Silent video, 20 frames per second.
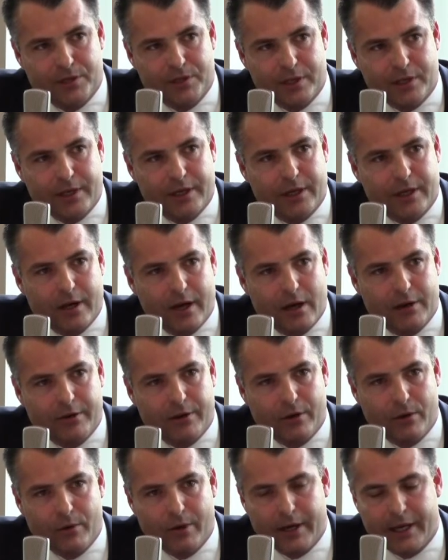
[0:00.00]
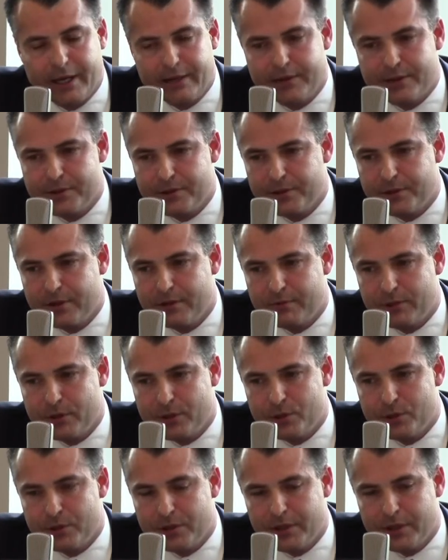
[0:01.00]
the city of Conroe and the city of
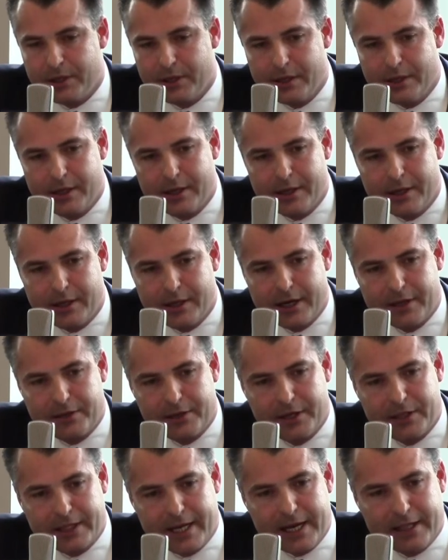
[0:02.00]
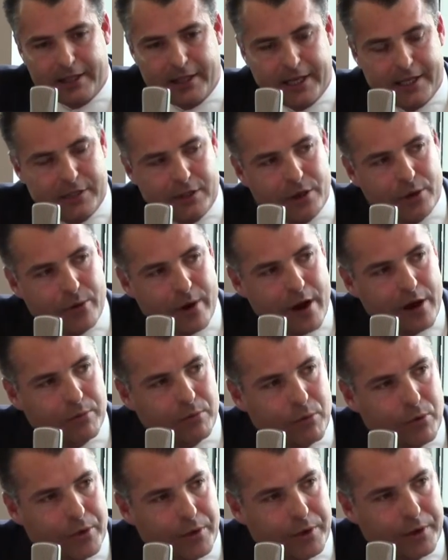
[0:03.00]
Houston. I think that lays the
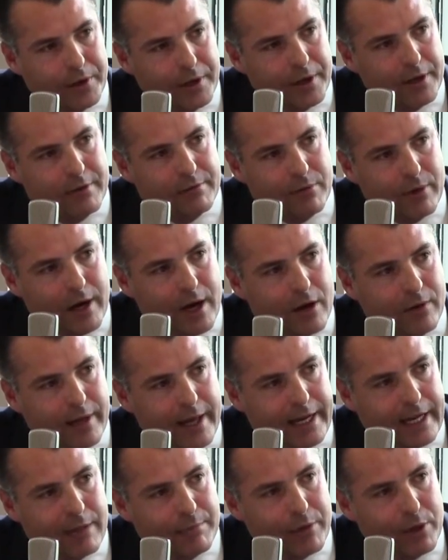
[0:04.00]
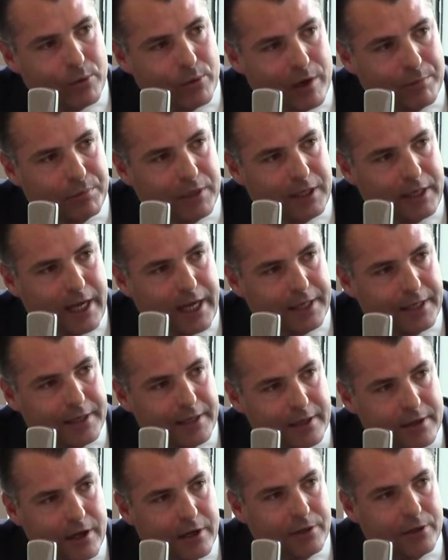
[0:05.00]
groundwork for how that can be replicated
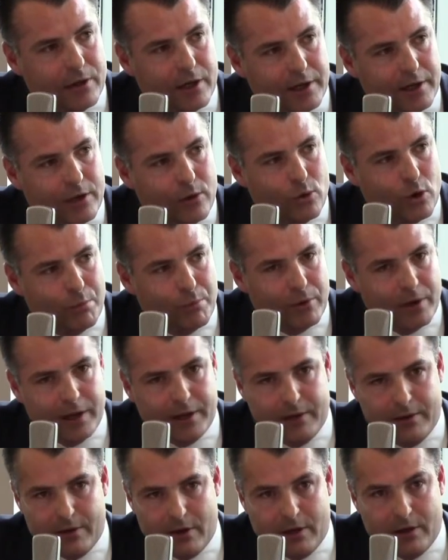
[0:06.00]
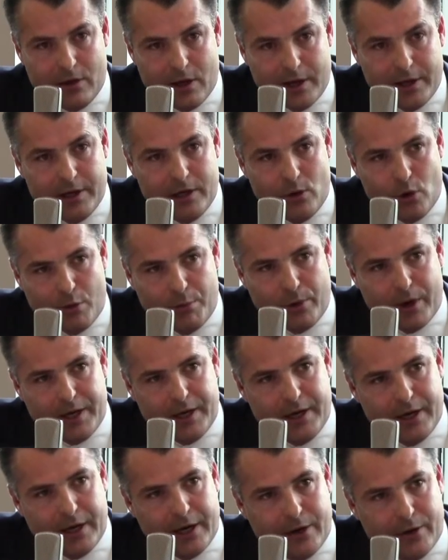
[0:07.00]
in other
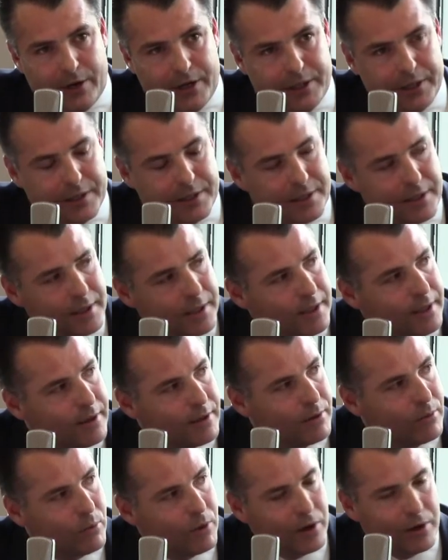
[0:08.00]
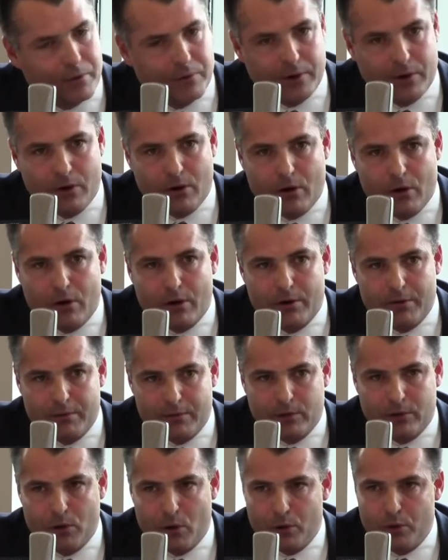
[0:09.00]
unincorporated areas where there are
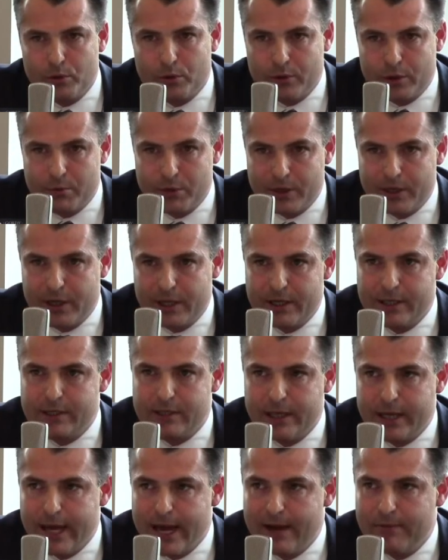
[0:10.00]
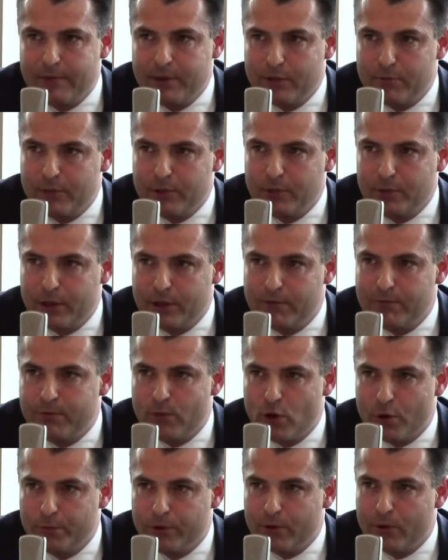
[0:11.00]
local communities that have the ability to
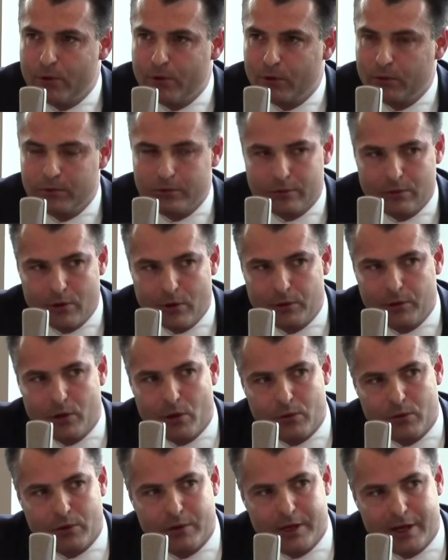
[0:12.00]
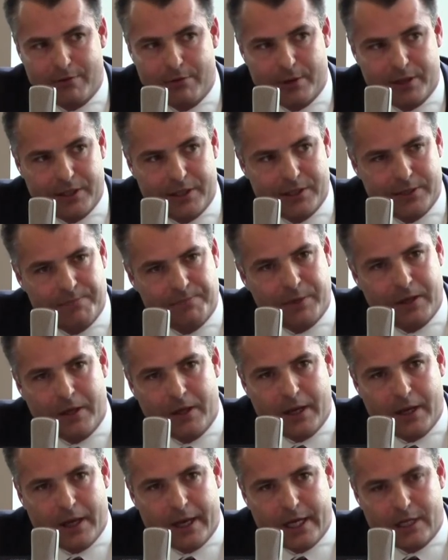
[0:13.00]
form their own local governments.
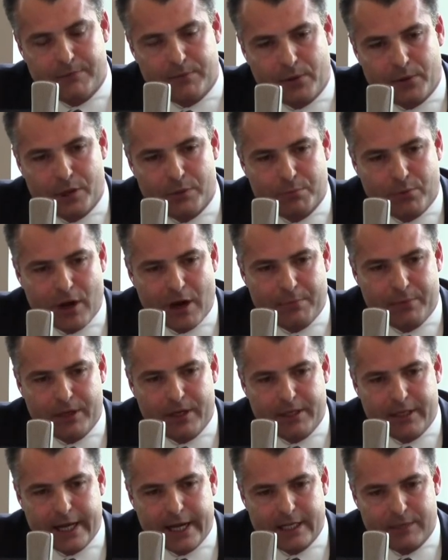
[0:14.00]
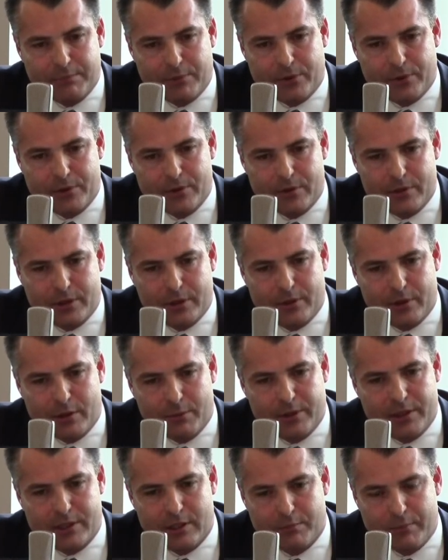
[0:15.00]
As far as property tax burdens go in
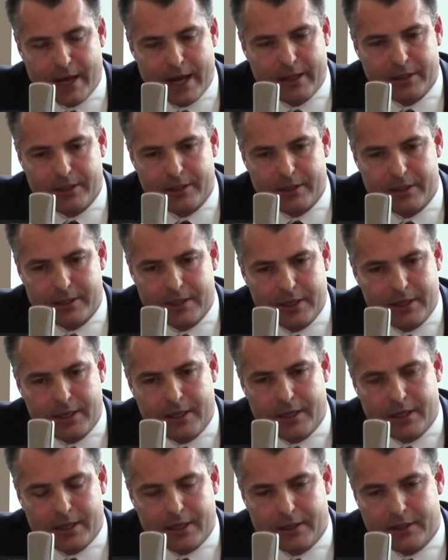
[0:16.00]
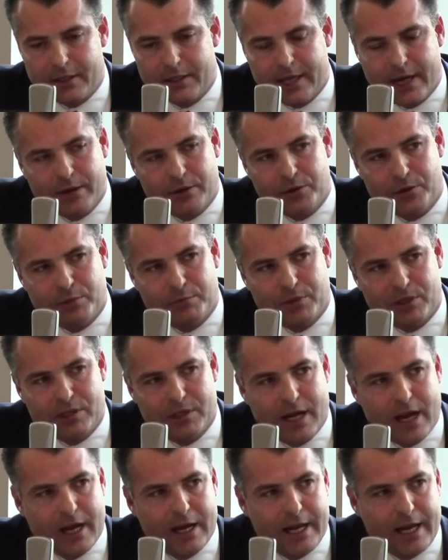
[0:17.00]
municipalities, the township does
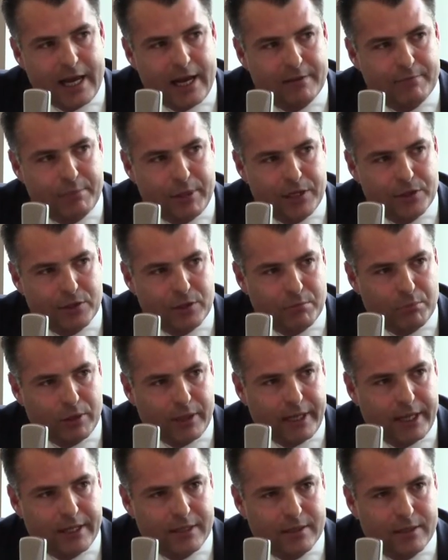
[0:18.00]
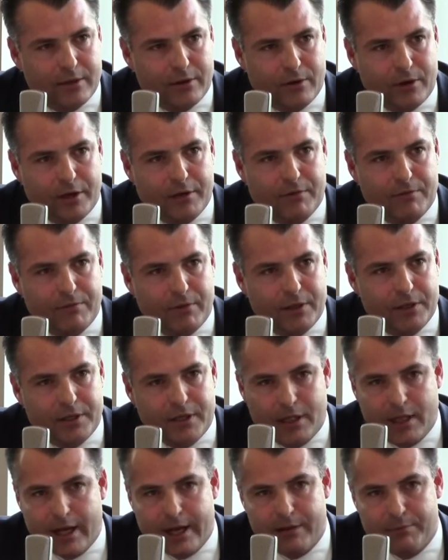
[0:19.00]
not have pension plans that are
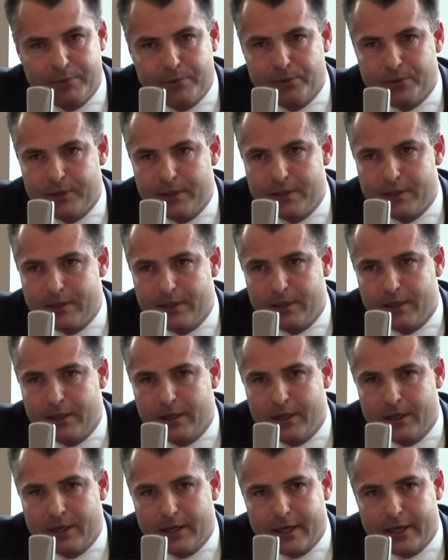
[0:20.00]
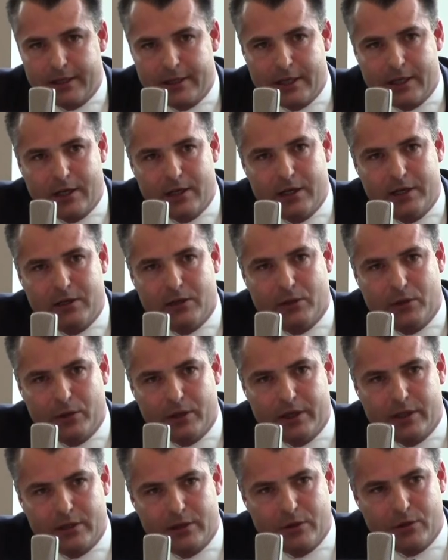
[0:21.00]
unfunded liabilities. I think you need to
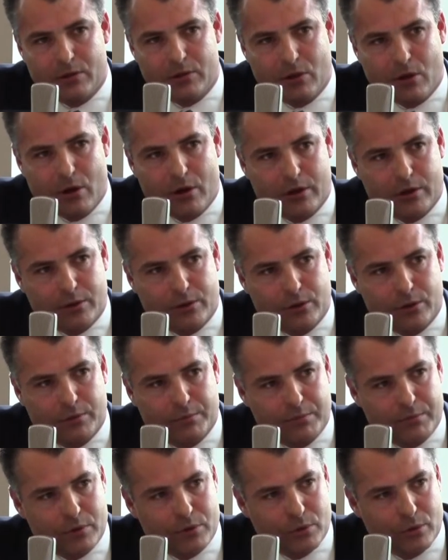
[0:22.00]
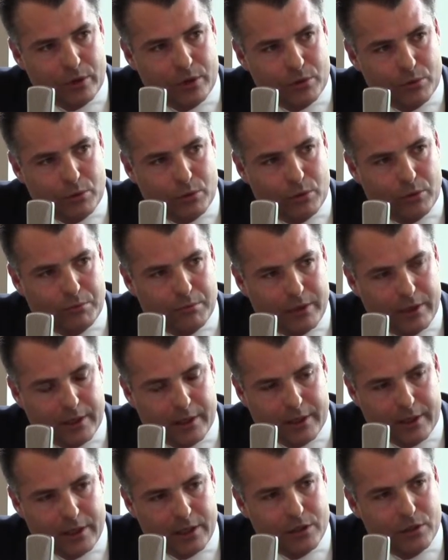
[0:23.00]
look at those long-term structural
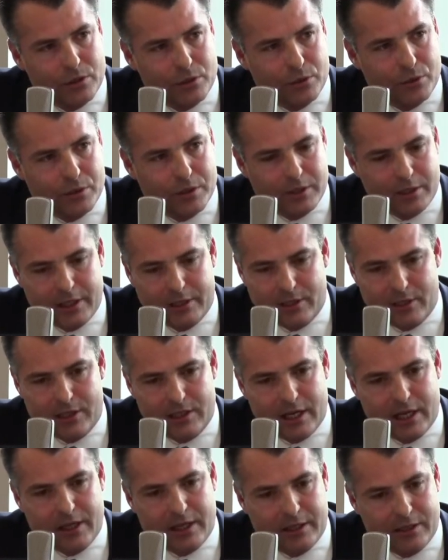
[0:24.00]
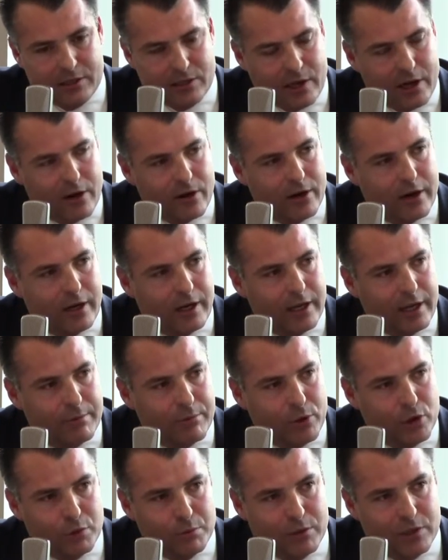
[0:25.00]
issues that the state is carrying and
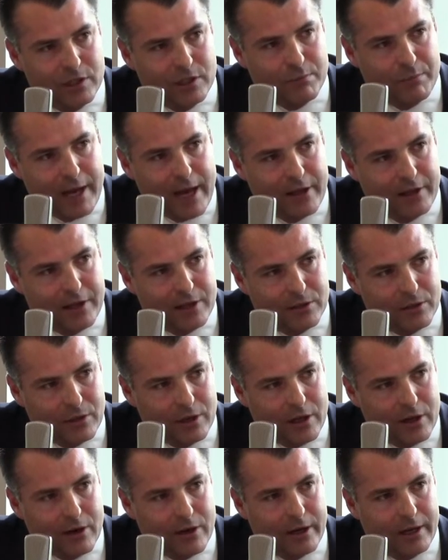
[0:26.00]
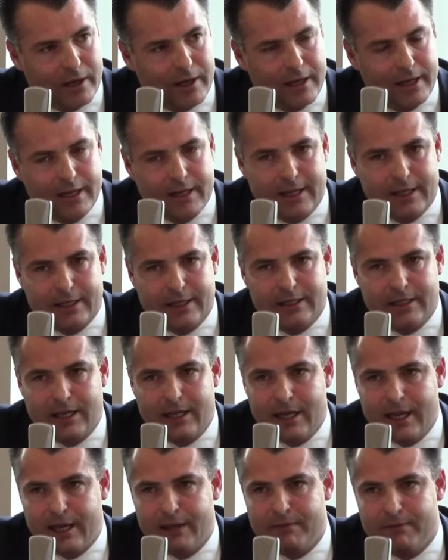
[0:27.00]
most municipalities are carrying that they
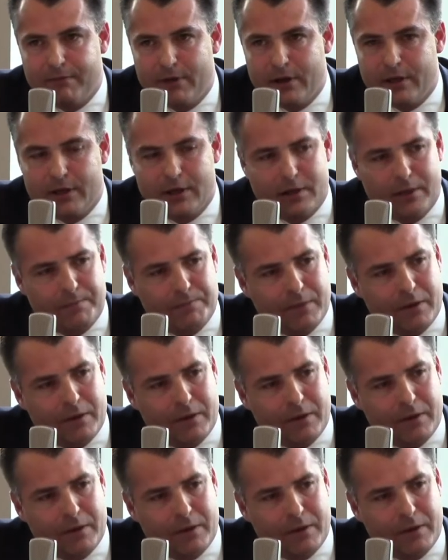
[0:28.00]
can't fund.